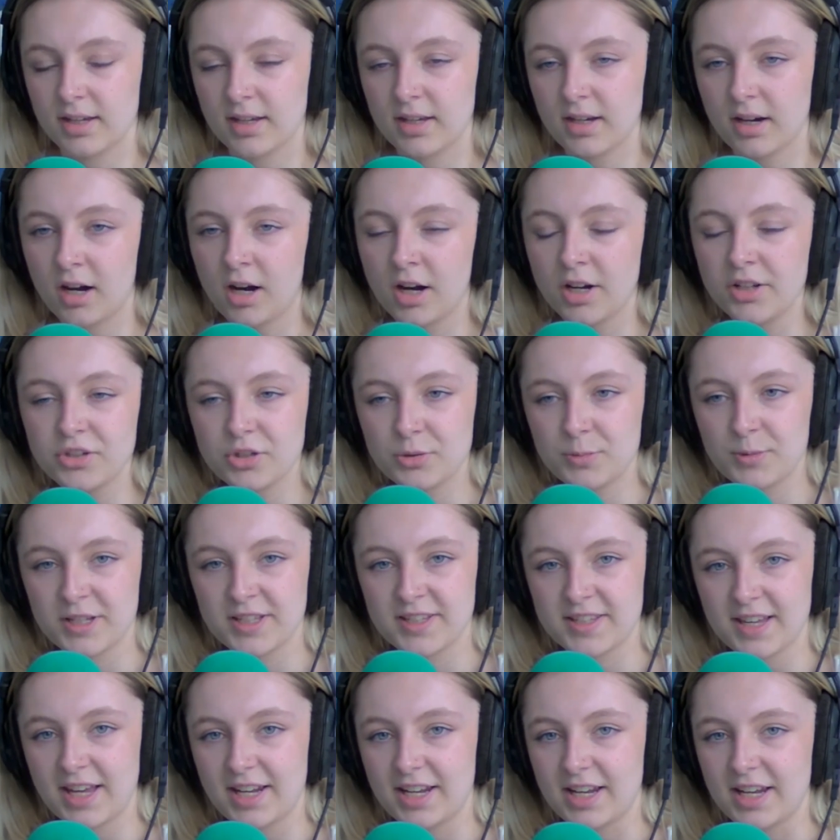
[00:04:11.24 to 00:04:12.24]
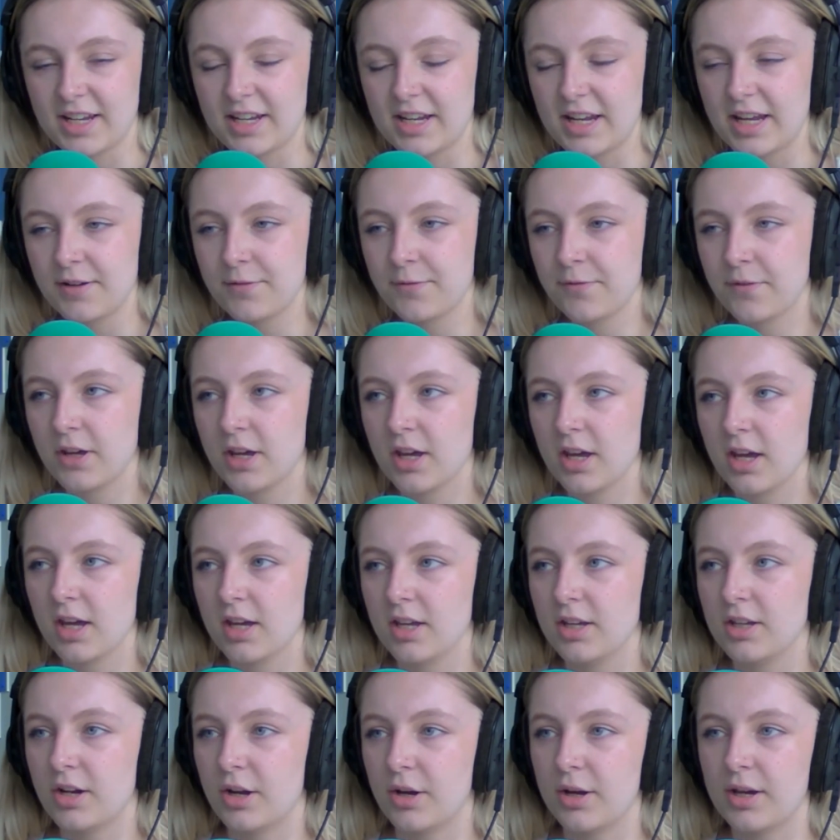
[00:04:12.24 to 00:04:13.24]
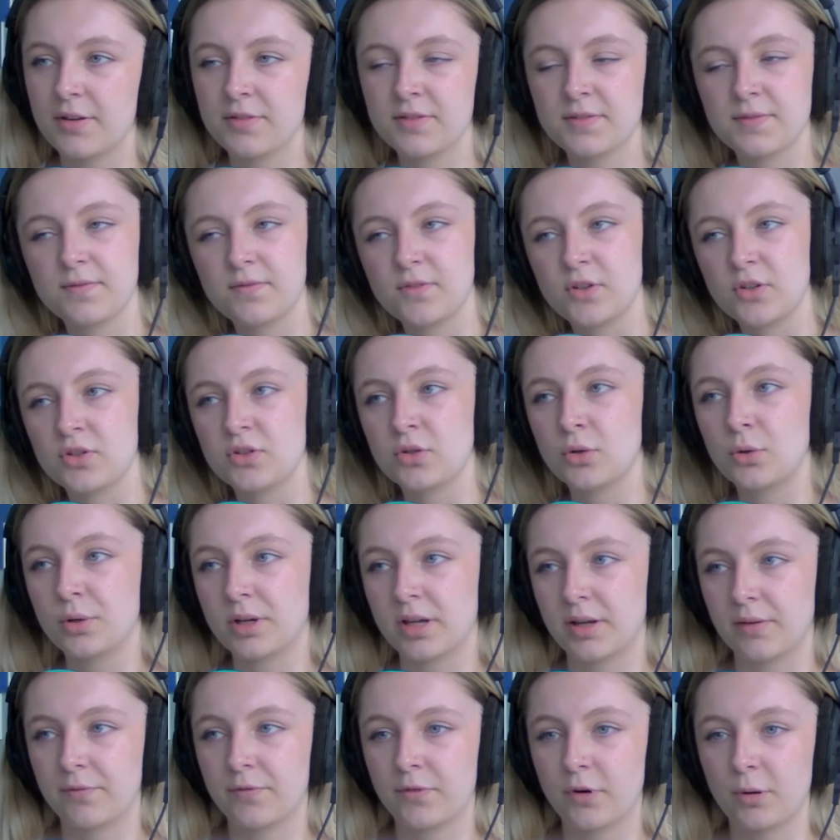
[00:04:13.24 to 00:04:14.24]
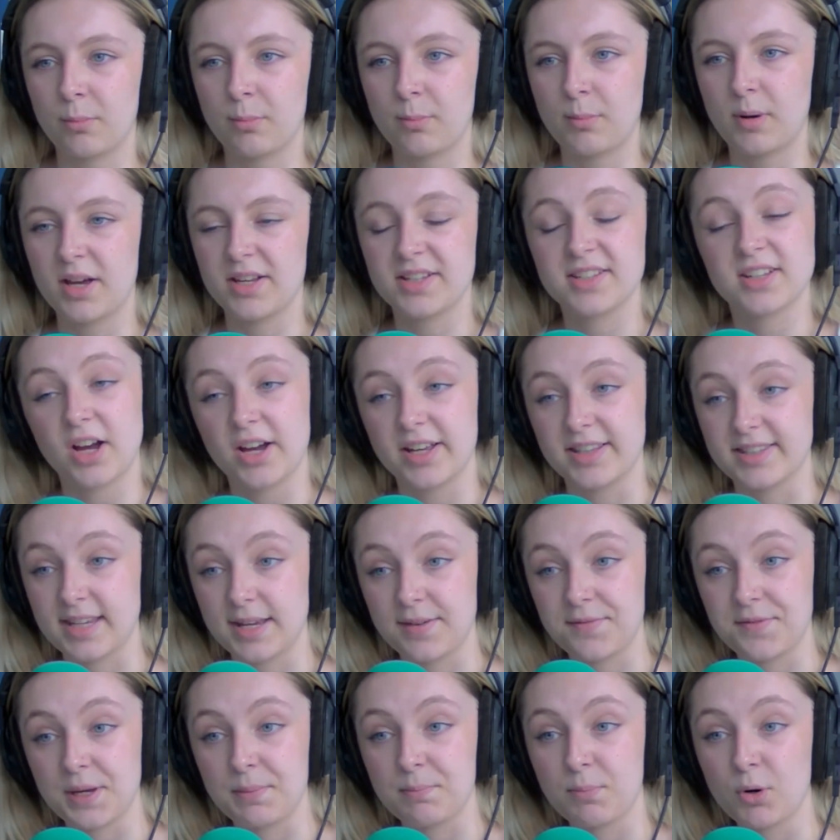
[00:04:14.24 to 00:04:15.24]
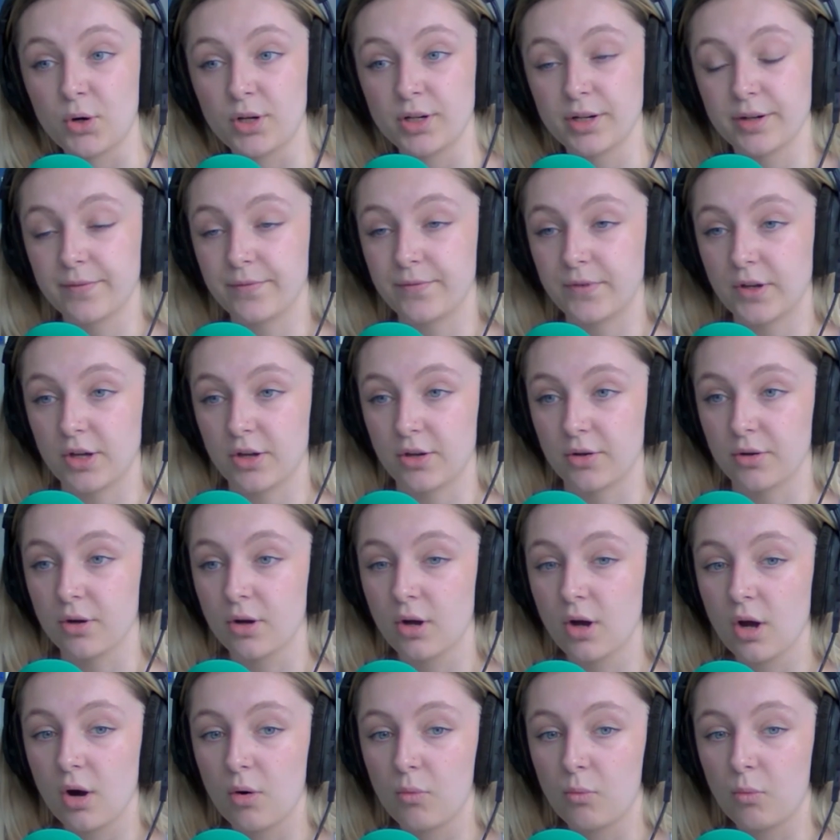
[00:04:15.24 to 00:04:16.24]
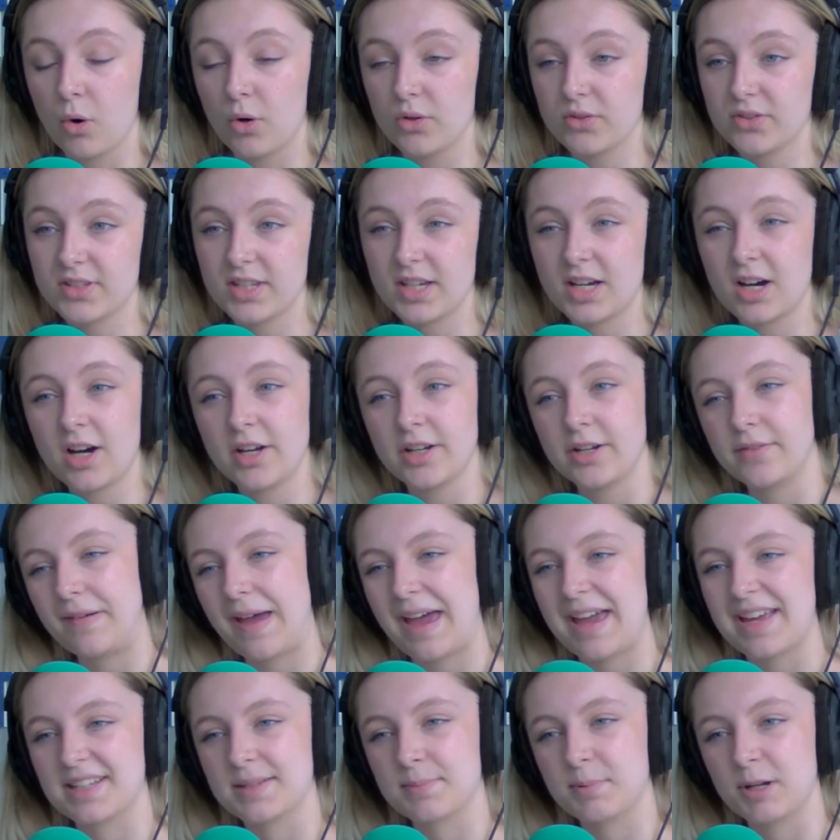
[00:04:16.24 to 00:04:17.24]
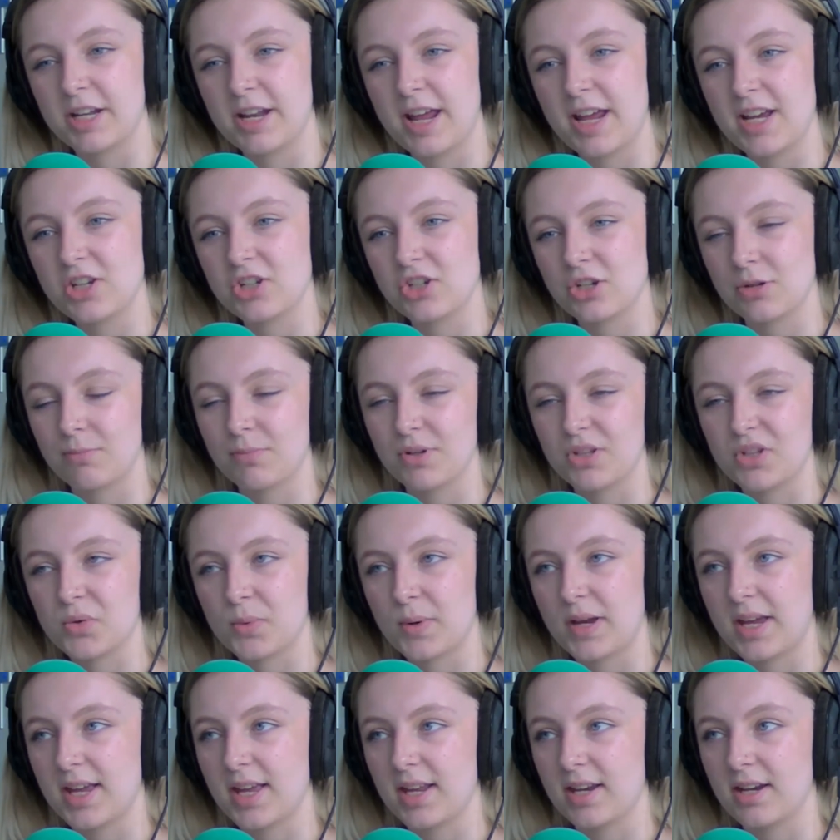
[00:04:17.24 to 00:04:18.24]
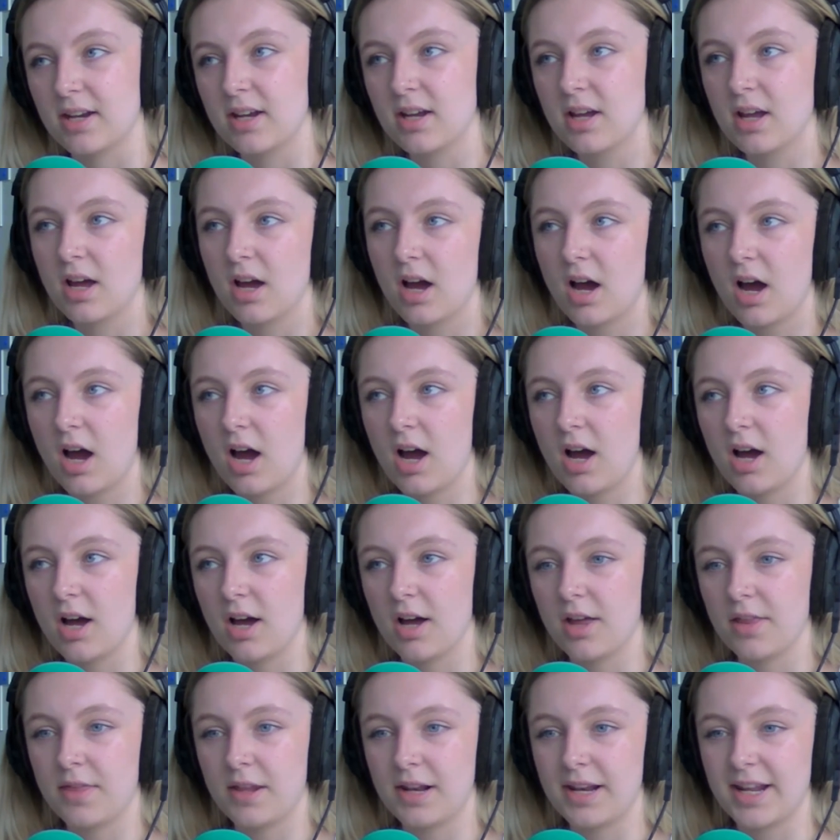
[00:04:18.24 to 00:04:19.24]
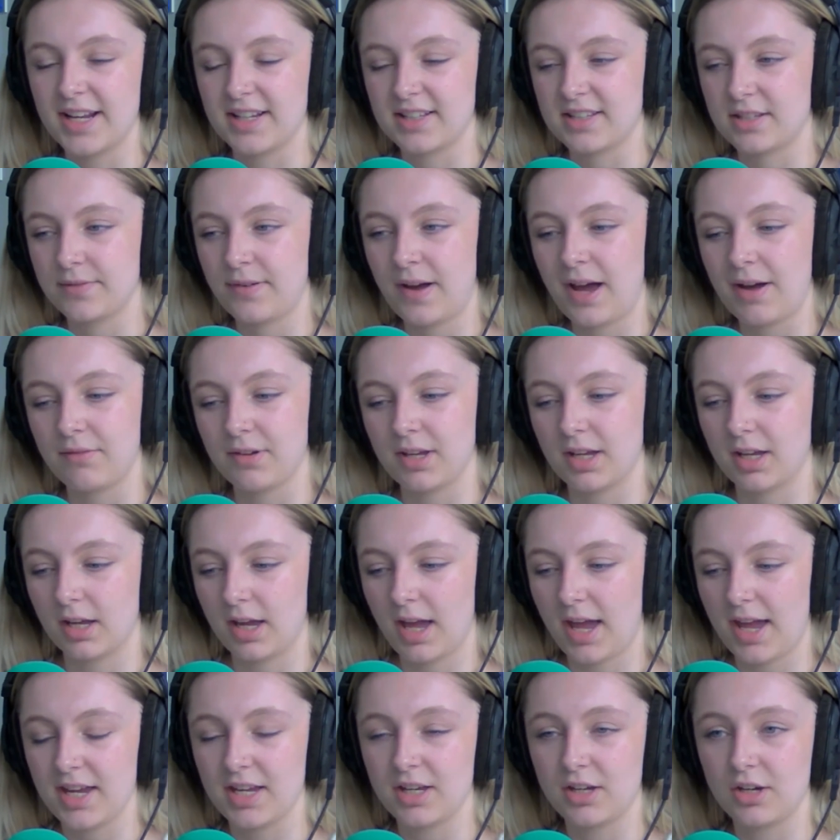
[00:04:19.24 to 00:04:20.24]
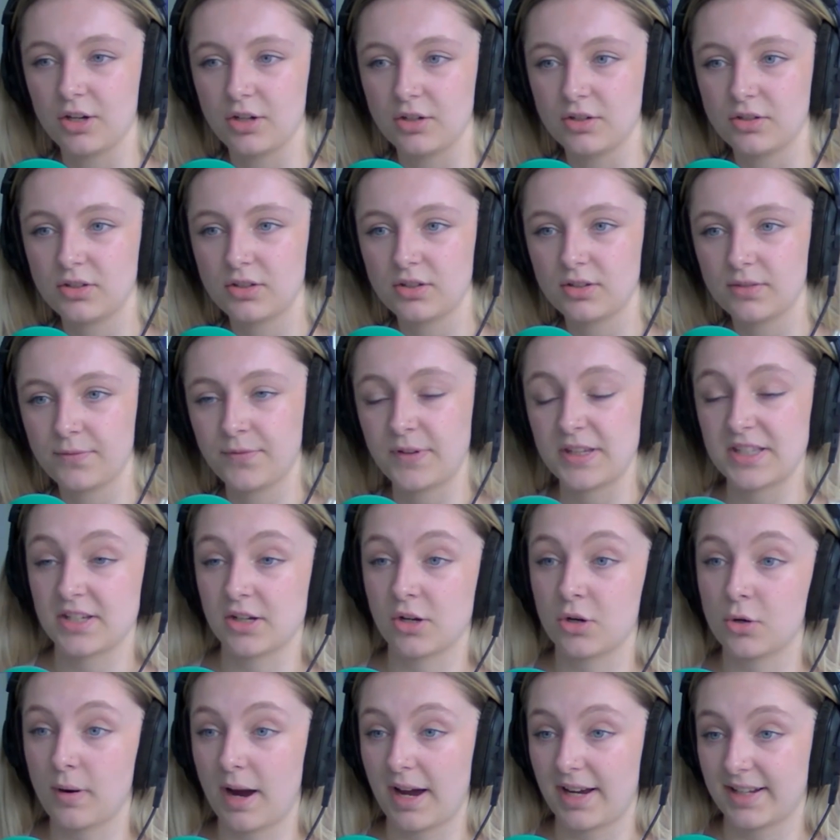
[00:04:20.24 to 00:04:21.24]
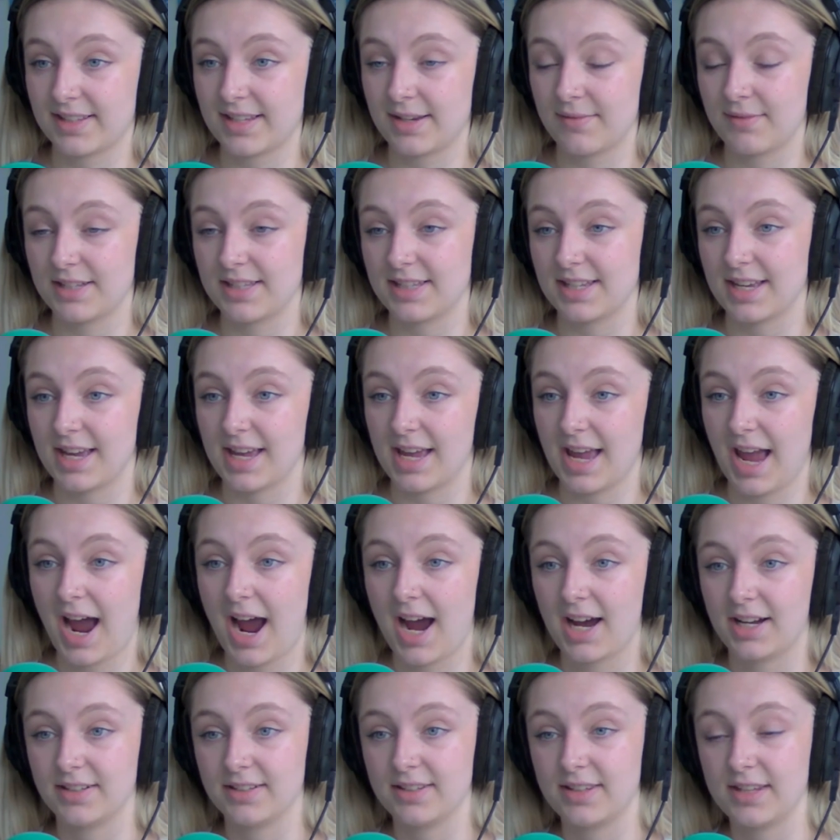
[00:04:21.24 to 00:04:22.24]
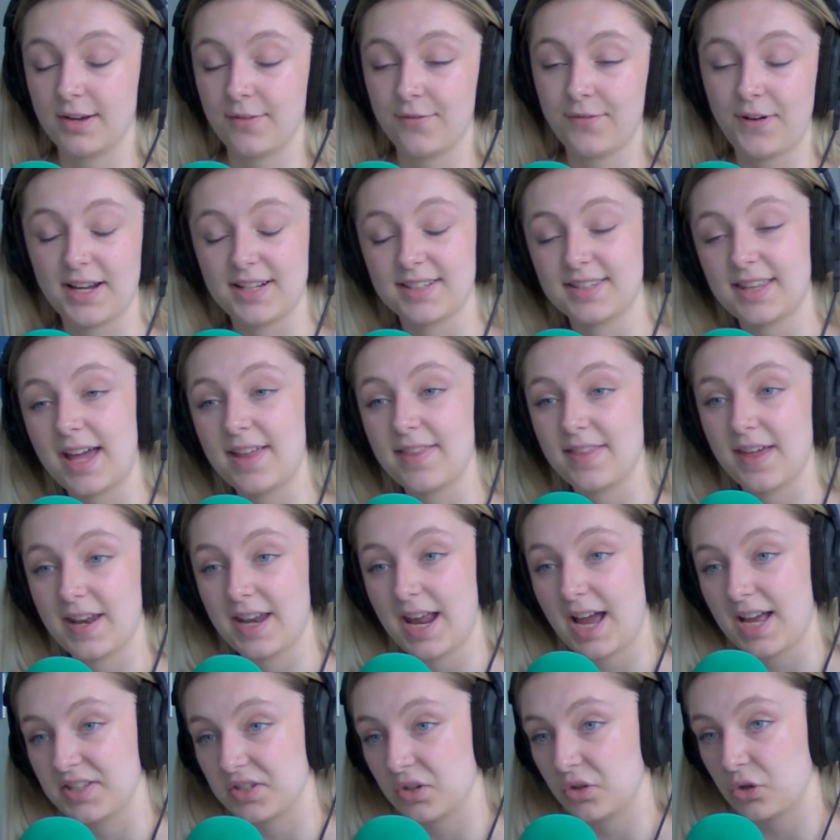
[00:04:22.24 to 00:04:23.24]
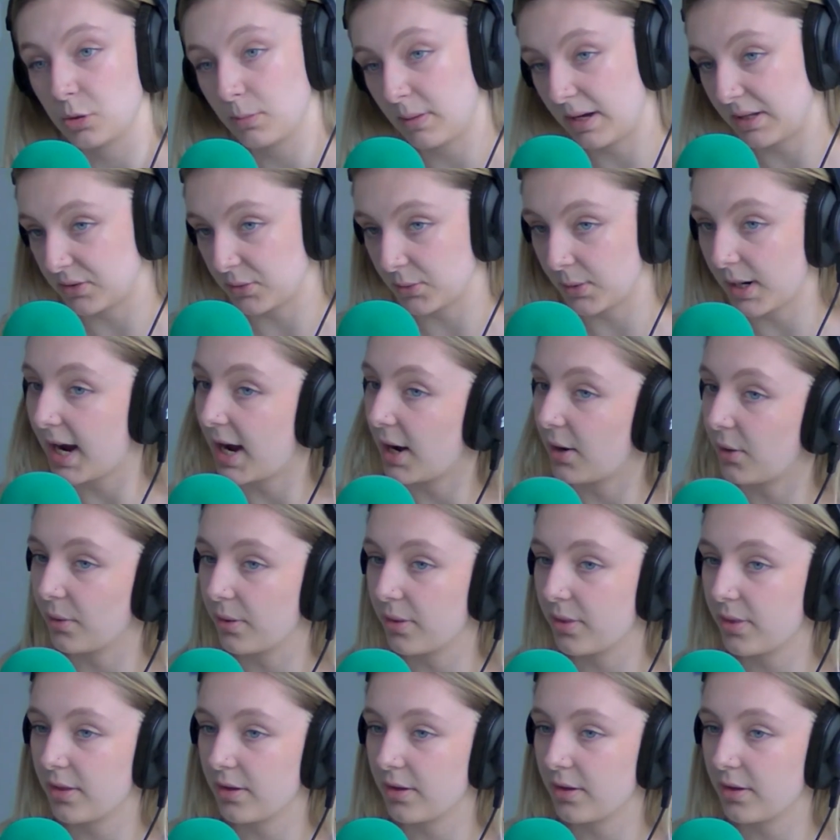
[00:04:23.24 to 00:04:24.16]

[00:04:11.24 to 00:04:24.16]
100%. And if you're talking from a scientific point of view, what's the kind of explanation between the links of having a good physical activity and the effects that then has on your mental health?